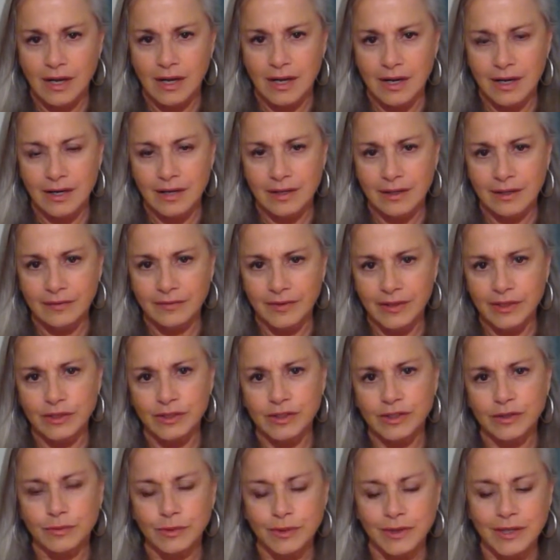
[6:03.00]
uh, of
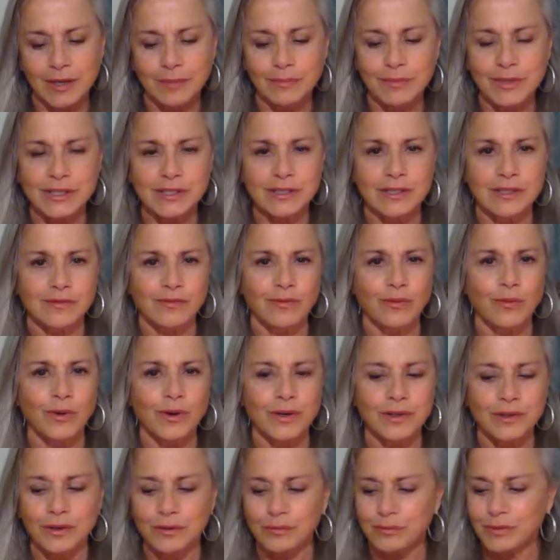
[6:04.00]
energy with that message for
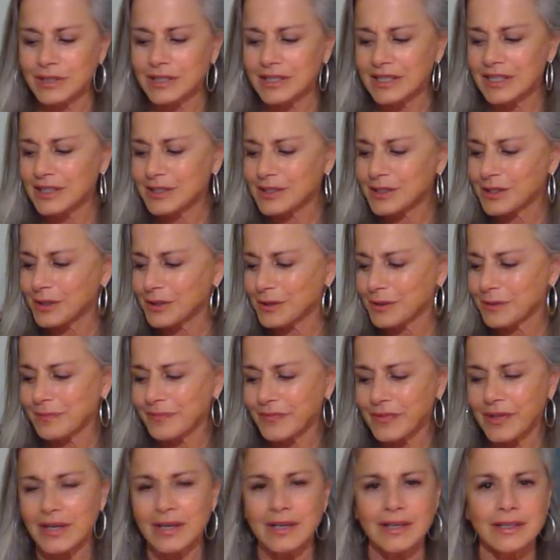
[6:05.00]
your reading. So
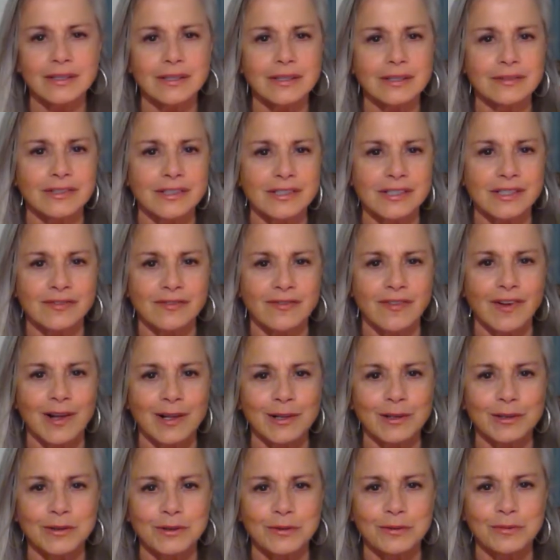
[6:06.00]
I just
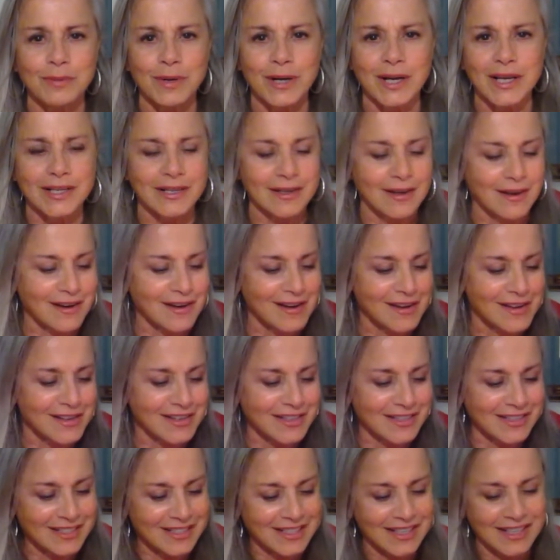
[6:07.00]
follow my
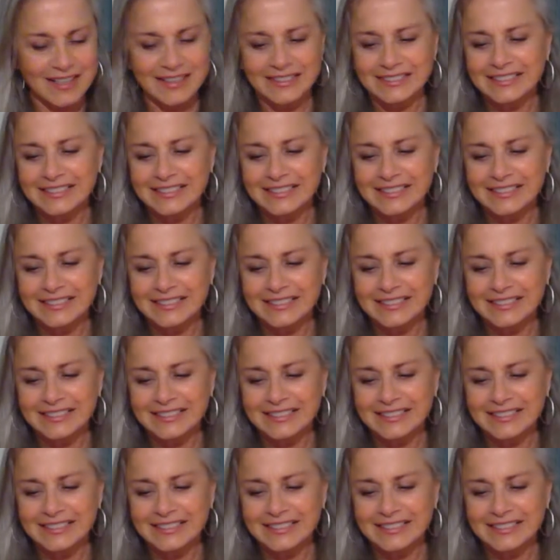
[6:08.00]
guys.